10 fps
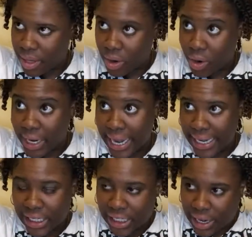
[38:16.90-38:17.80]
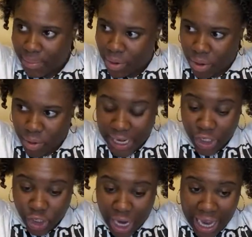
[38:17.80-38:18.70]
organic shampoo and
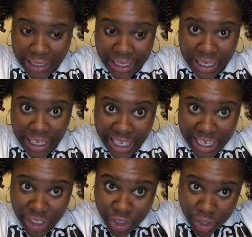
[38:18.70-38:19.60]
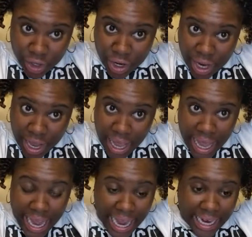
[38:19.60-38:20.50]
chocolate conditioner.
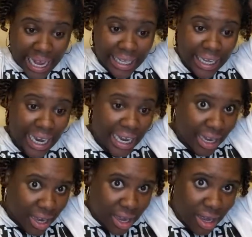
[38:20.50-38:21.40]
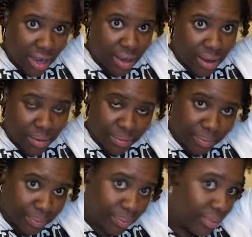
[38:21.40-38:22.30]
And I think
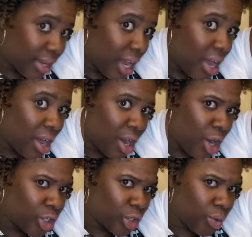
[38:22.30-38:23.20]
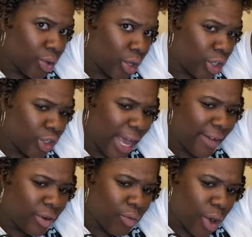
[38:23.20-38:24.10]
um Coach Rue, don't you
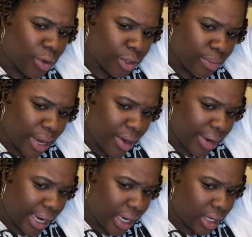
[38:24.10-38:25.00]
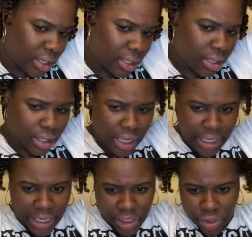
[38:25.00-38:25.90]
have the rosemary
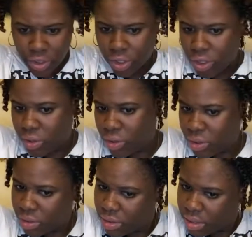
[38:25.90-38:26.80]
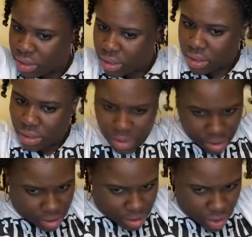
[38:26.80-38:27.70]
conditioner too?
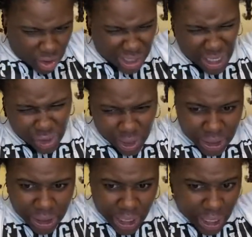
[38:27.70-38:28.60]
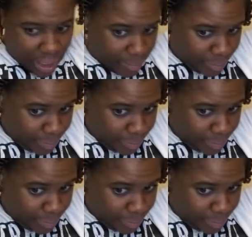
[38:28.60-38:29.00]
Or is it Tracy Ann?